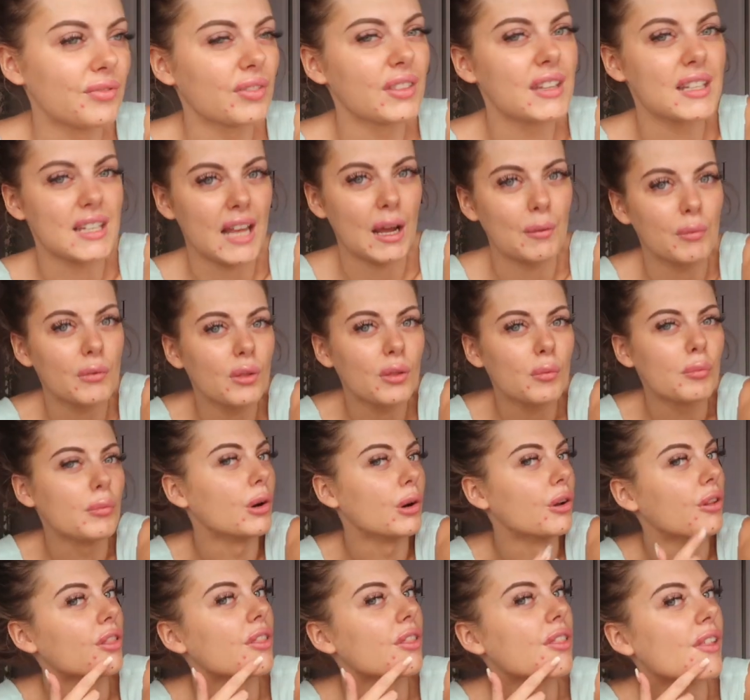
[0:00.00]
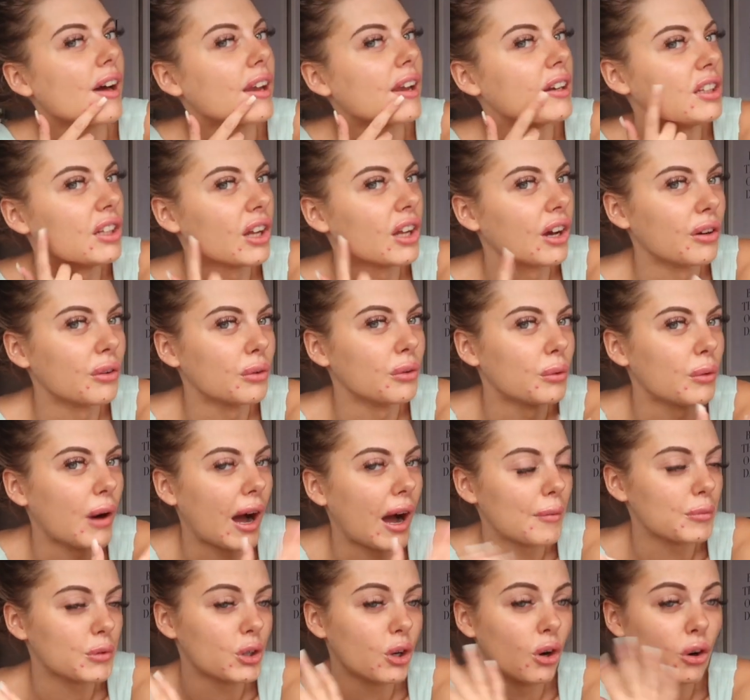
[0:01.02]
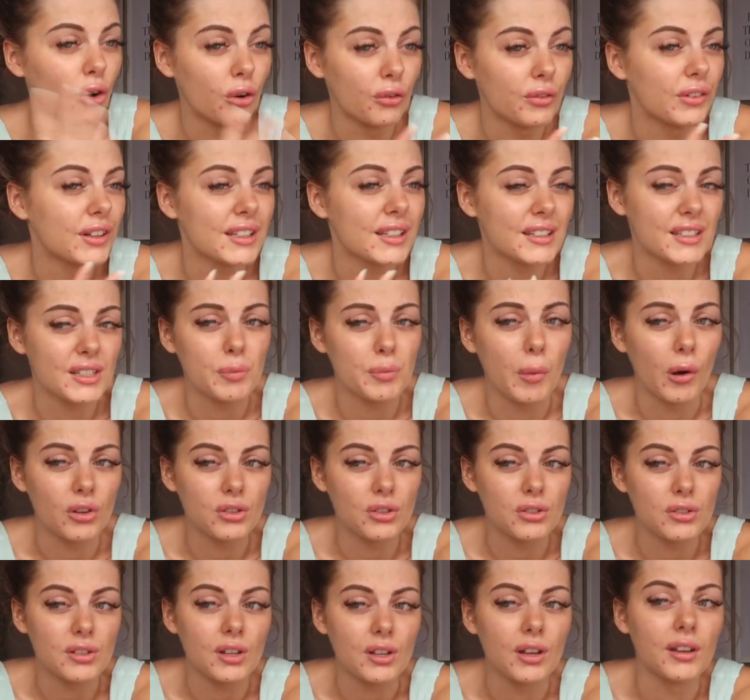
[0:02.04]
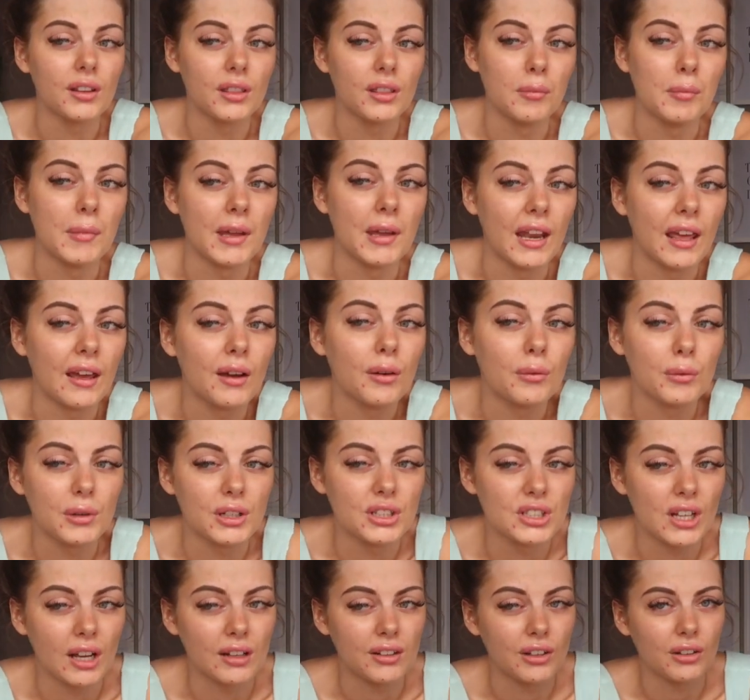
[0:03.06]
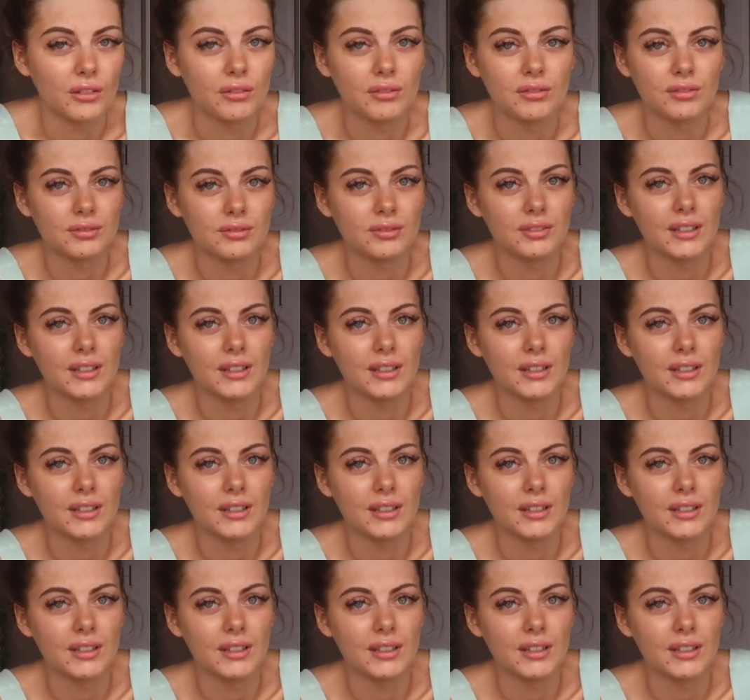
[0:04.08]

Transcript: the time of the month and, you know, I'm covered in spots at the minute, which I don't